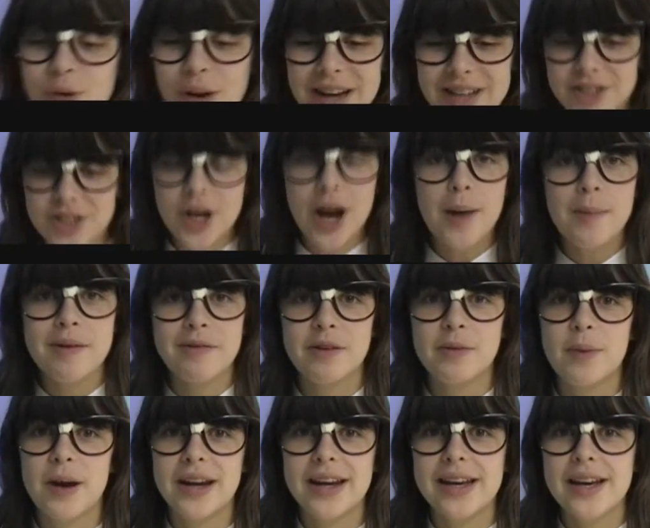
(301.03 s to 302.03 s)
Great job,
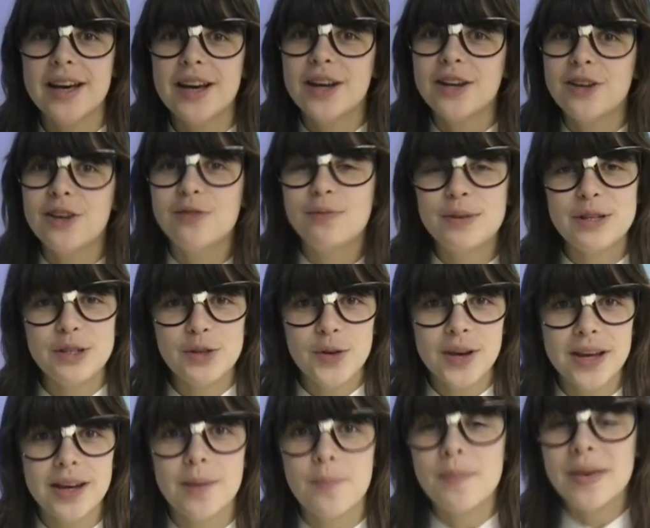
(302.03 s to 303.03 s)
everybody. You've been
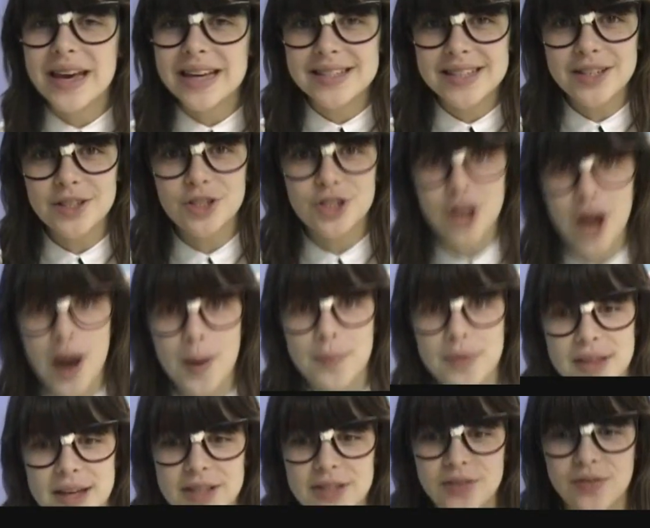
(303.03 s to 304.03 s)
doing an amazing
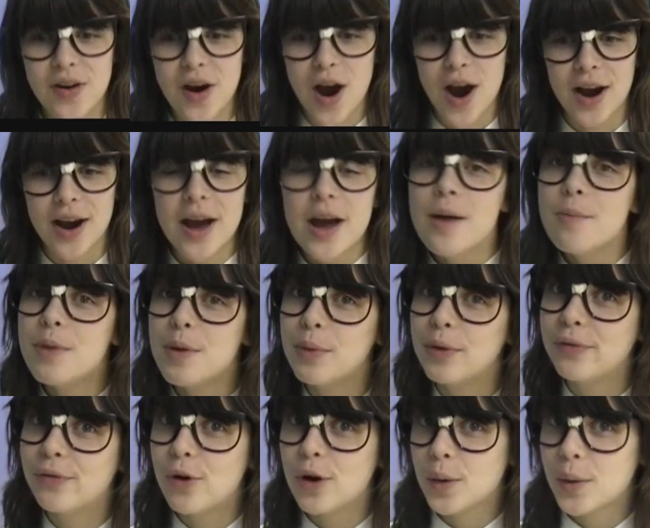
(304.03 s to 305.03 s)
job thus far, but
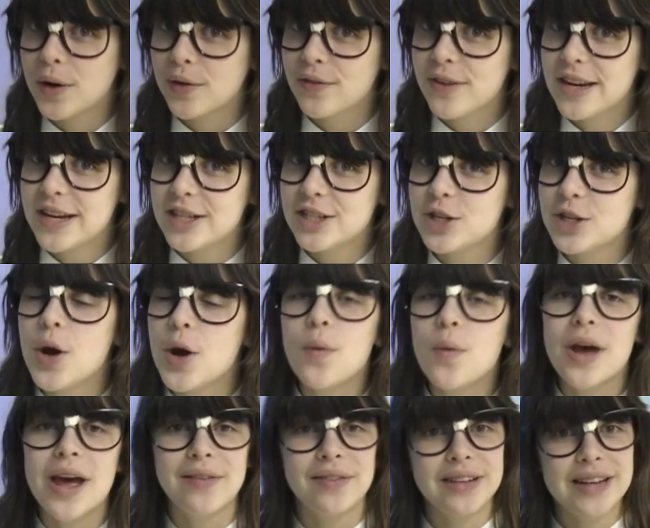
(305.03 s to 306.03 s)
before we're finished,
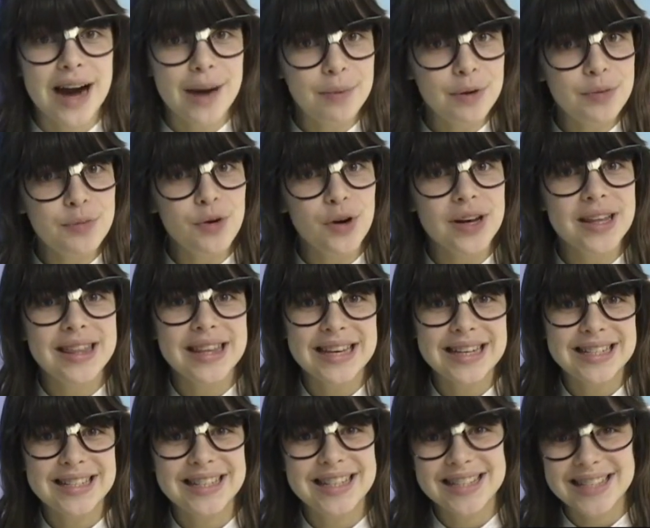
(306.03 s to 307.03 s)
we have a couple more
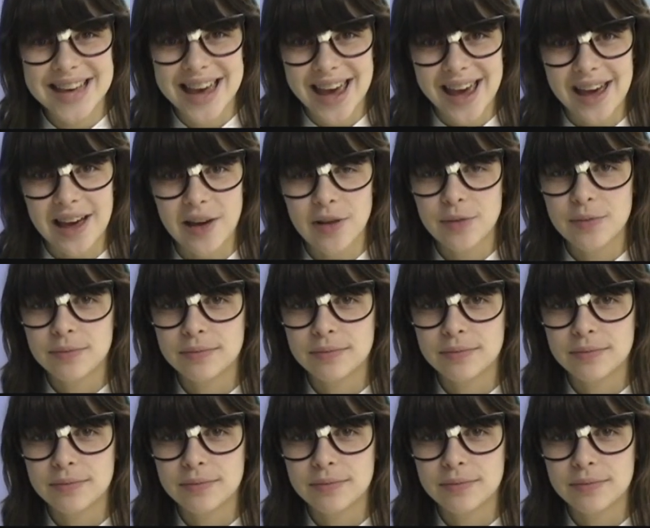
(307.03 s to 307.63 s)
things to say.